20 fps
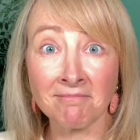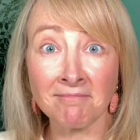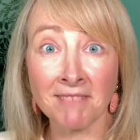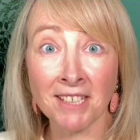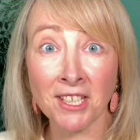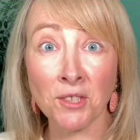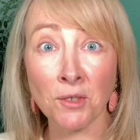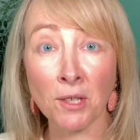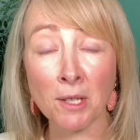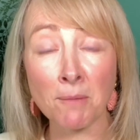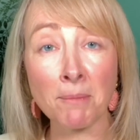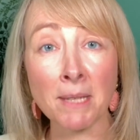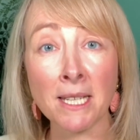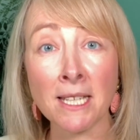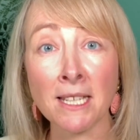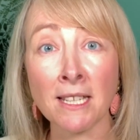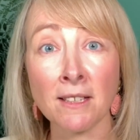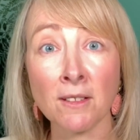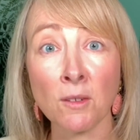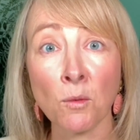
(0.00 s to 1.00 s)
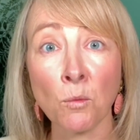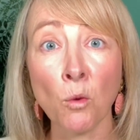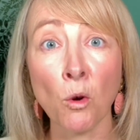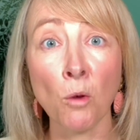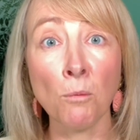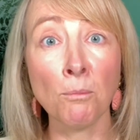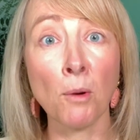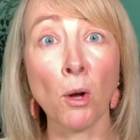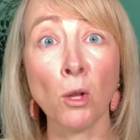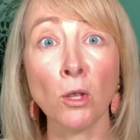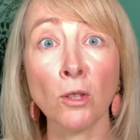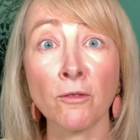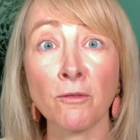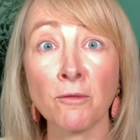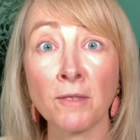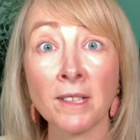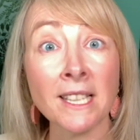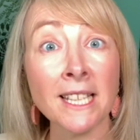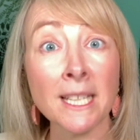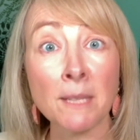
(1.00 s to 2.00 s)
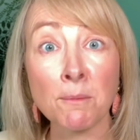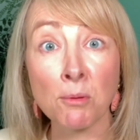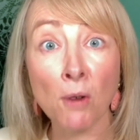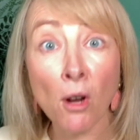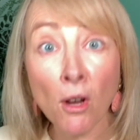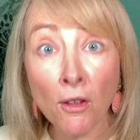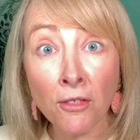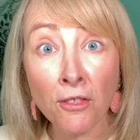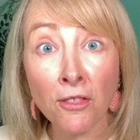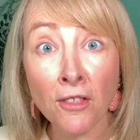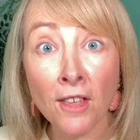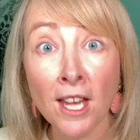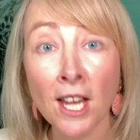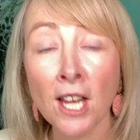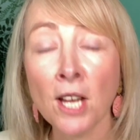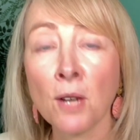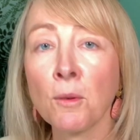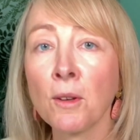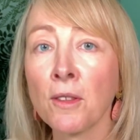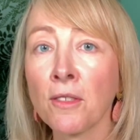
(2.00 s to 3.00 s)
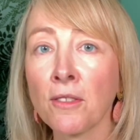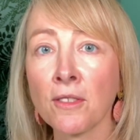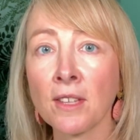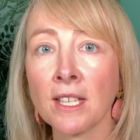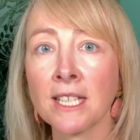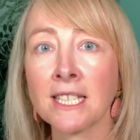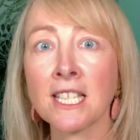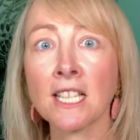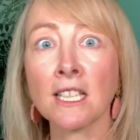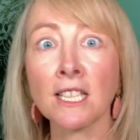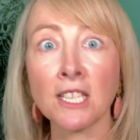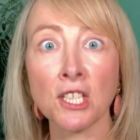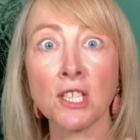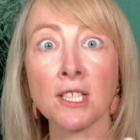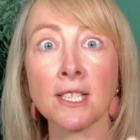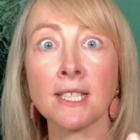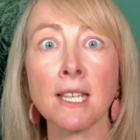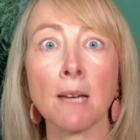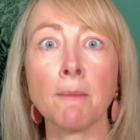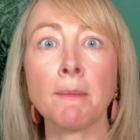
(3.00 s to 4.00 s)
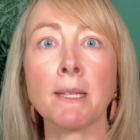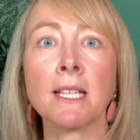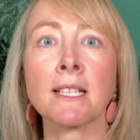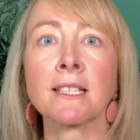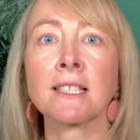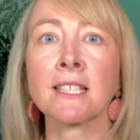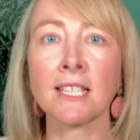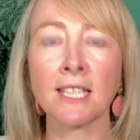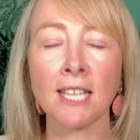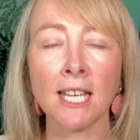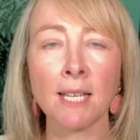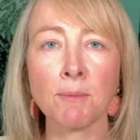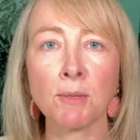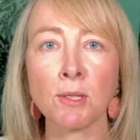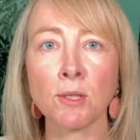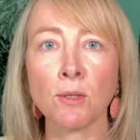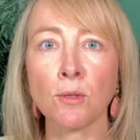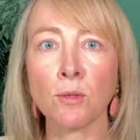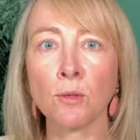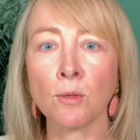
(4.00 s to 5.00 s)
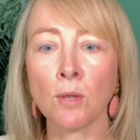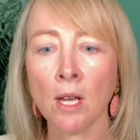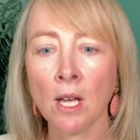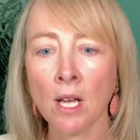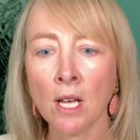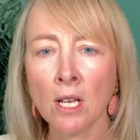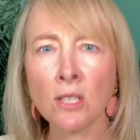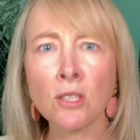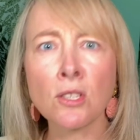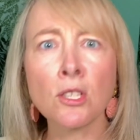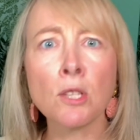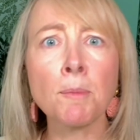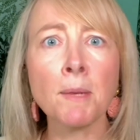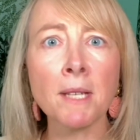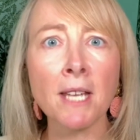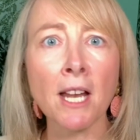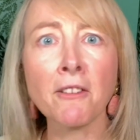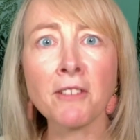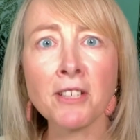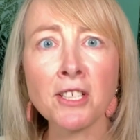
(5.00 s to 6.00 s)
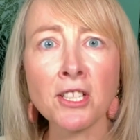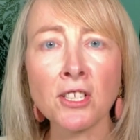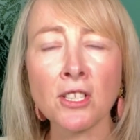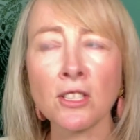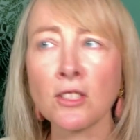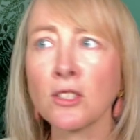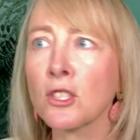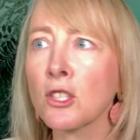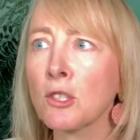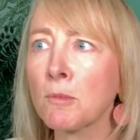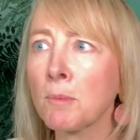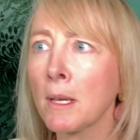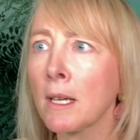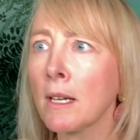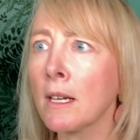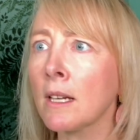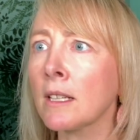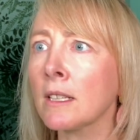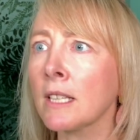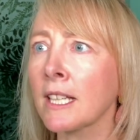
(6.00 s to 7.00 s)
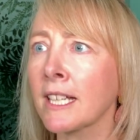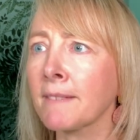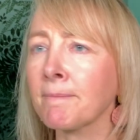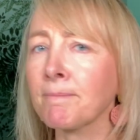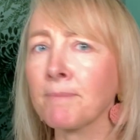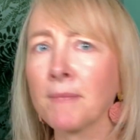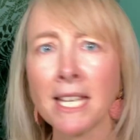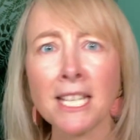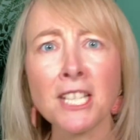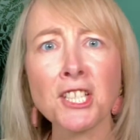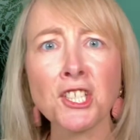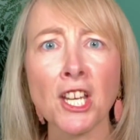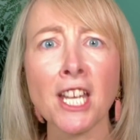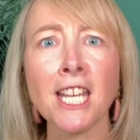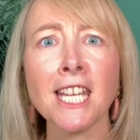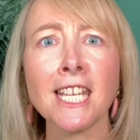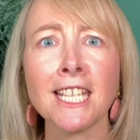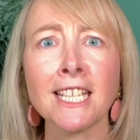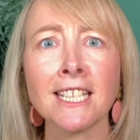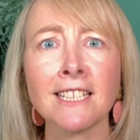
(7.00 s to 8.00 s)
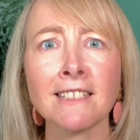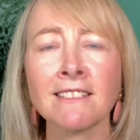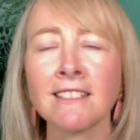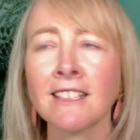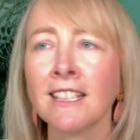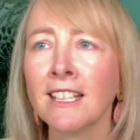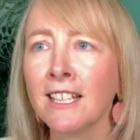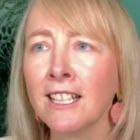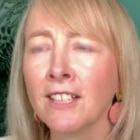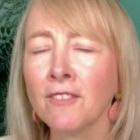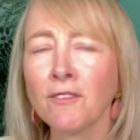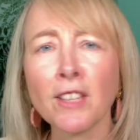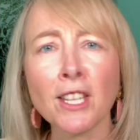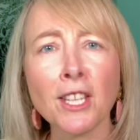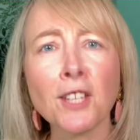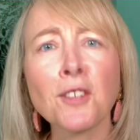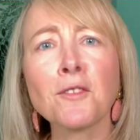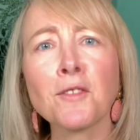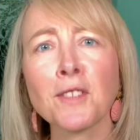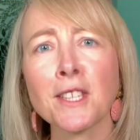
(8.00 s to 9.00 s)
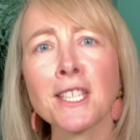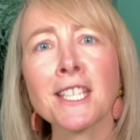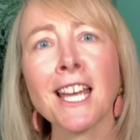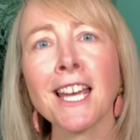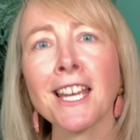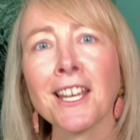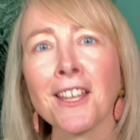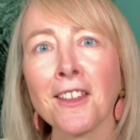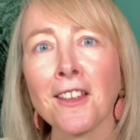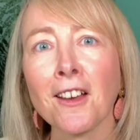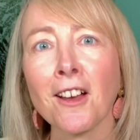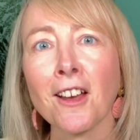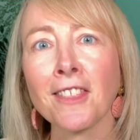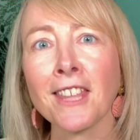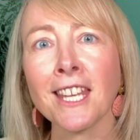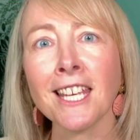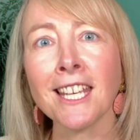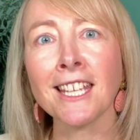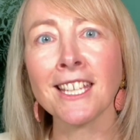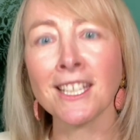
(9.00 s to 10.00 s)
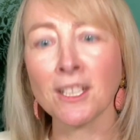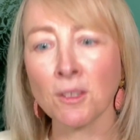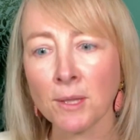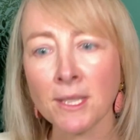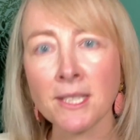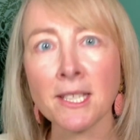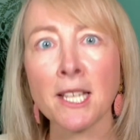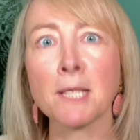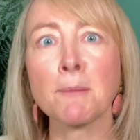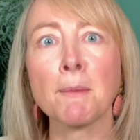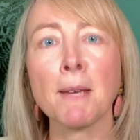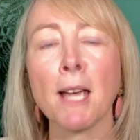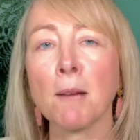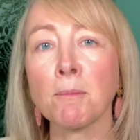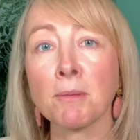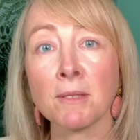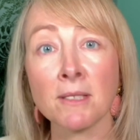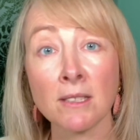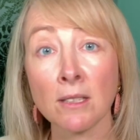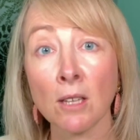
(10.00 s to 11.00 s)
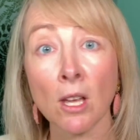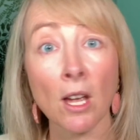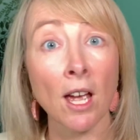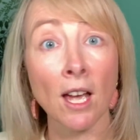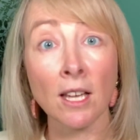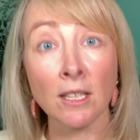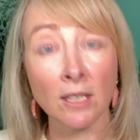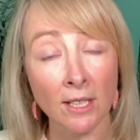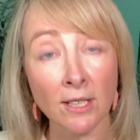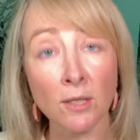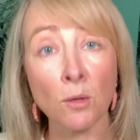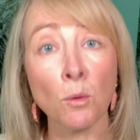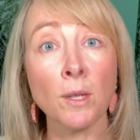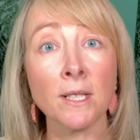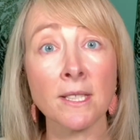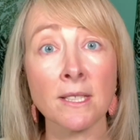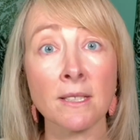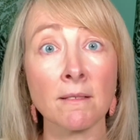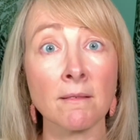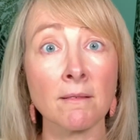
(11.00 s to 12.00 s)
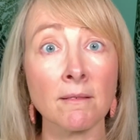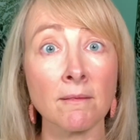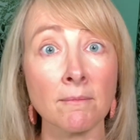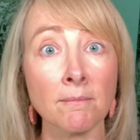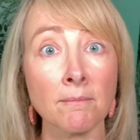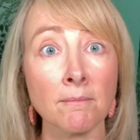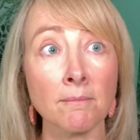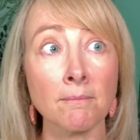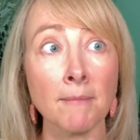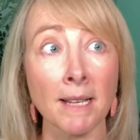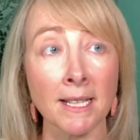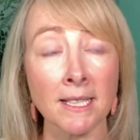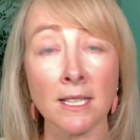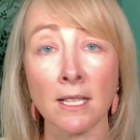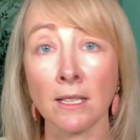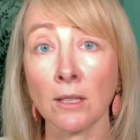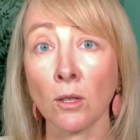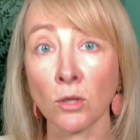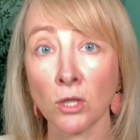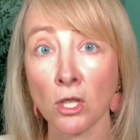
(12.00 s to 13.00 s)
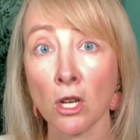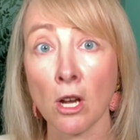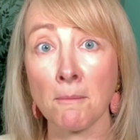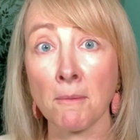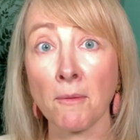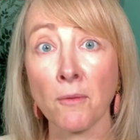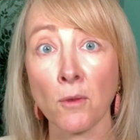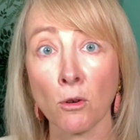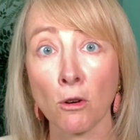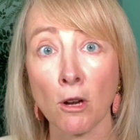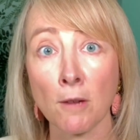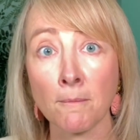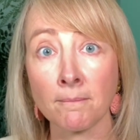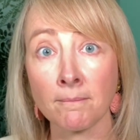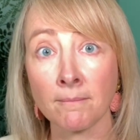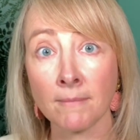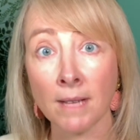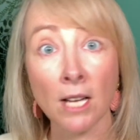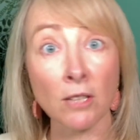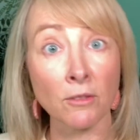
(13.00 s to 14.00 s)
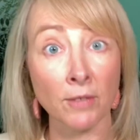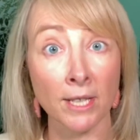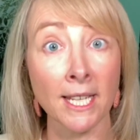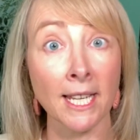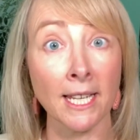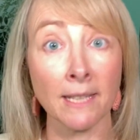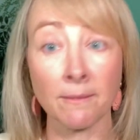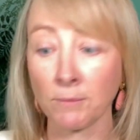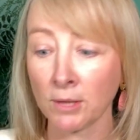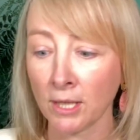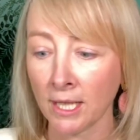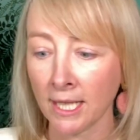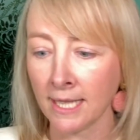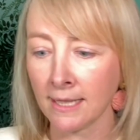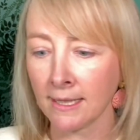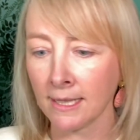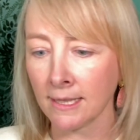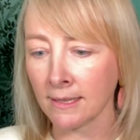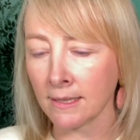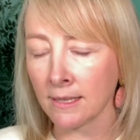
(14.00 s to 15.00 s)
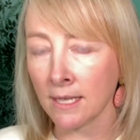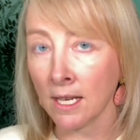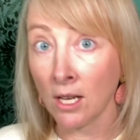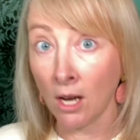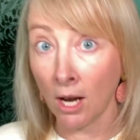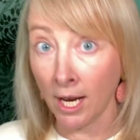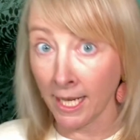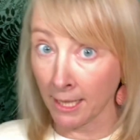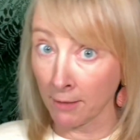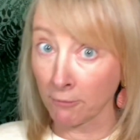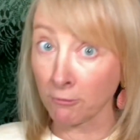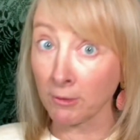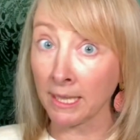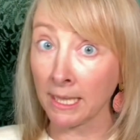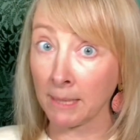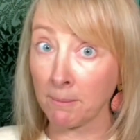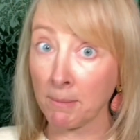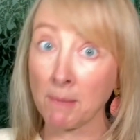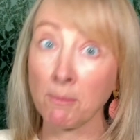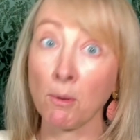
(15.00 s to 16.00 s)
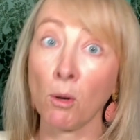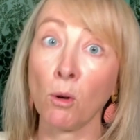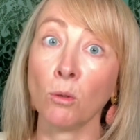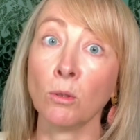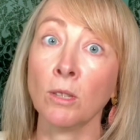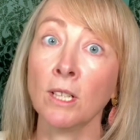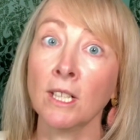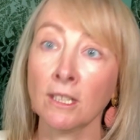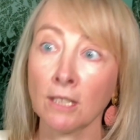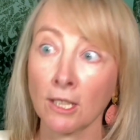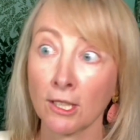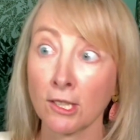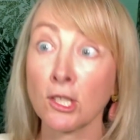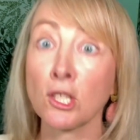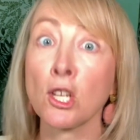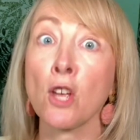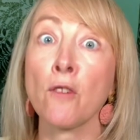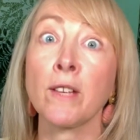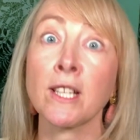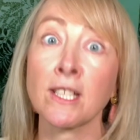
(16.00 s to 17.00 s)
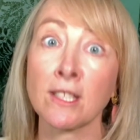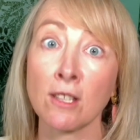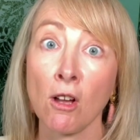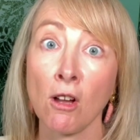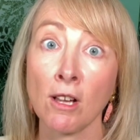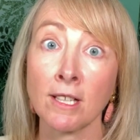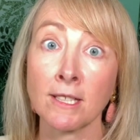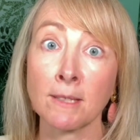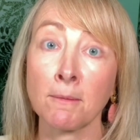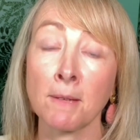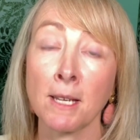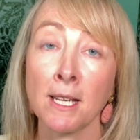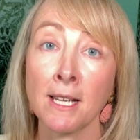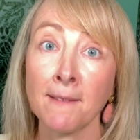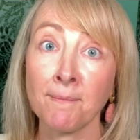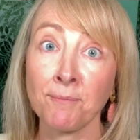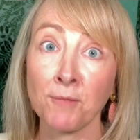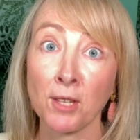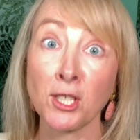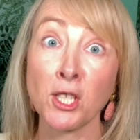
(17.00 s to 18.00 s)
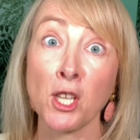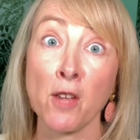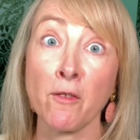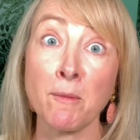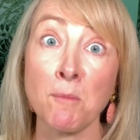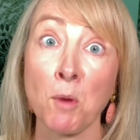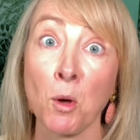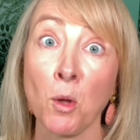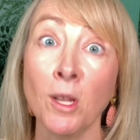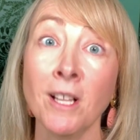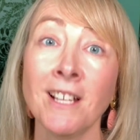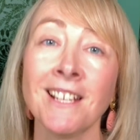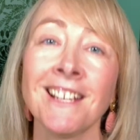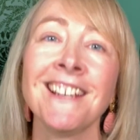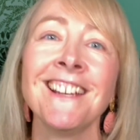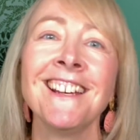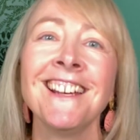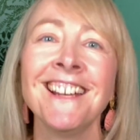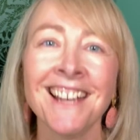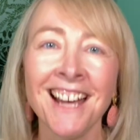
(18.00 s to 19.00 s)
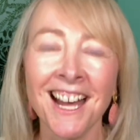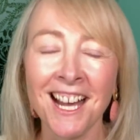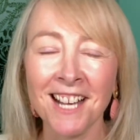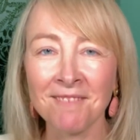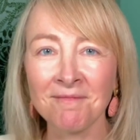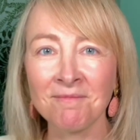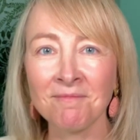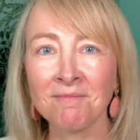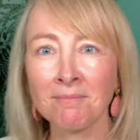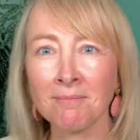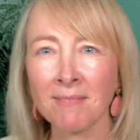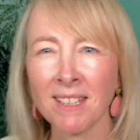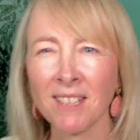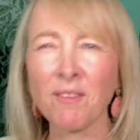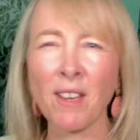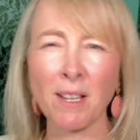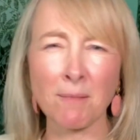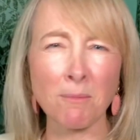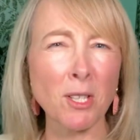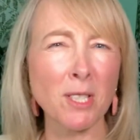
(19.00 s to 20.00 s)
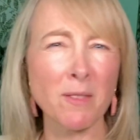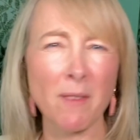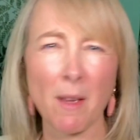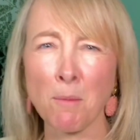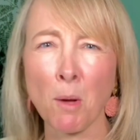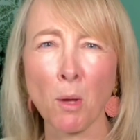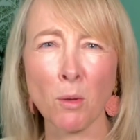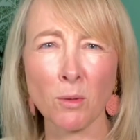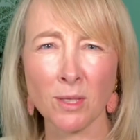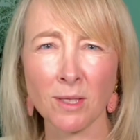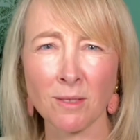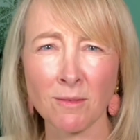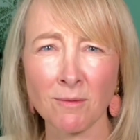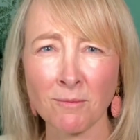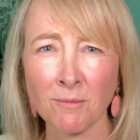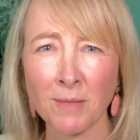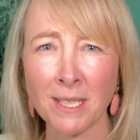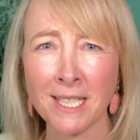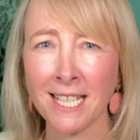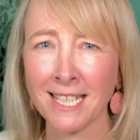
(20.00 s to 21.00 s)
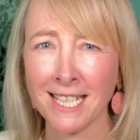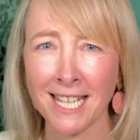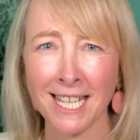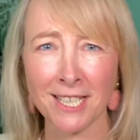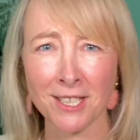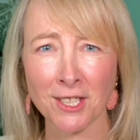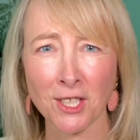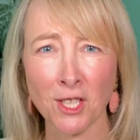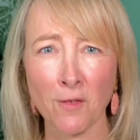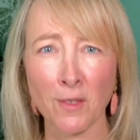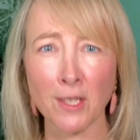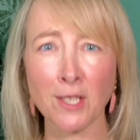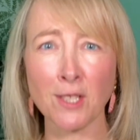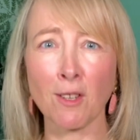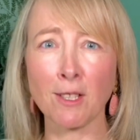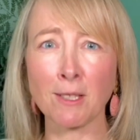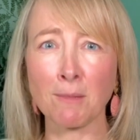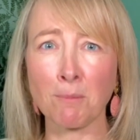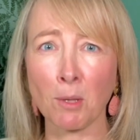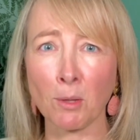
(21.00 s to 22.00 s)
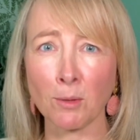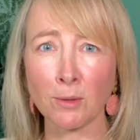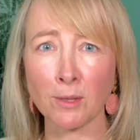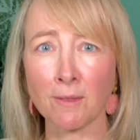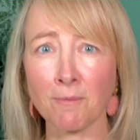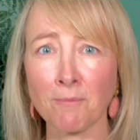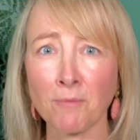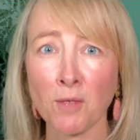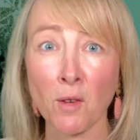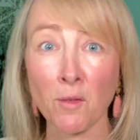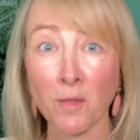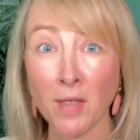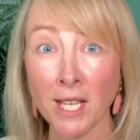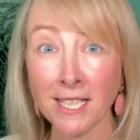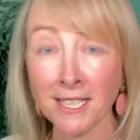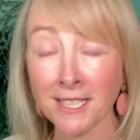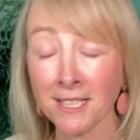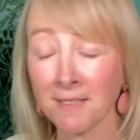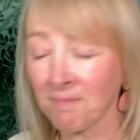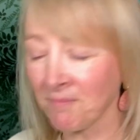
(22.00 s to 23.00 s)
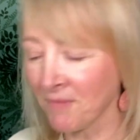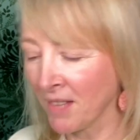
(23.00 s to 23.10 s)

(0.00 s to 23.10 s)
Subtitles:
Enjoy a big warm bowl of clear broth with delicious yumminess that keeps you super nourished and super energetic and feeling good for the day. I think it always sets me up. It's like it always makes it a long time before I'm hungry again when I eat this. I eat a really big bowl, like serving size, a serving bowl. In fact, most of our bowls, we tend to eat the serving size bowls of things.